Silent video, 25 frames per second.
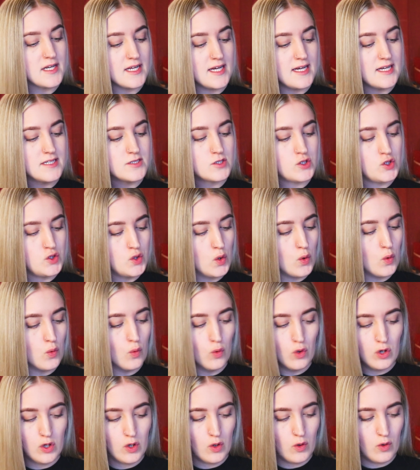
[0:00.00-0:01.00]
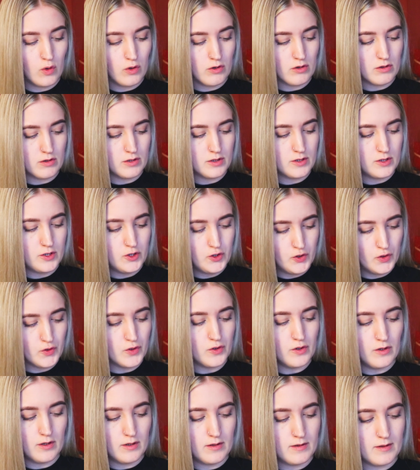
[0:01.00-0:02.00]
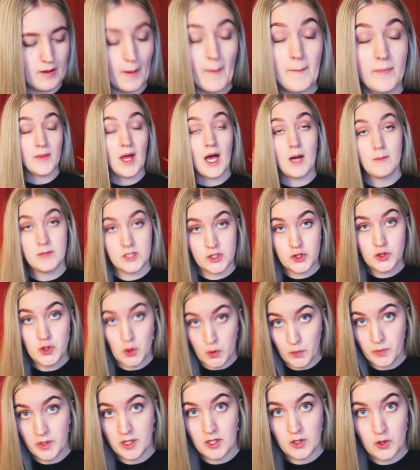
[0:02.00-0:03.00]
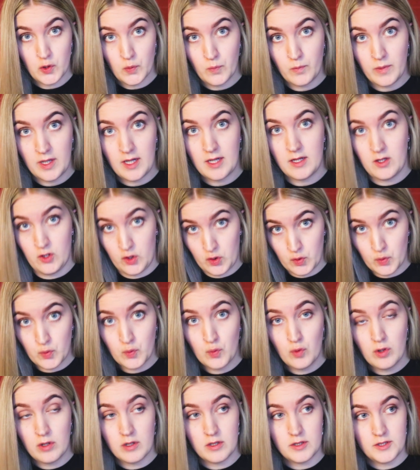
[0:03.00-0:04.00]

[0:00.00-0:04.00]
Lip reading: is jul or jul? I'm assuming you mean jul,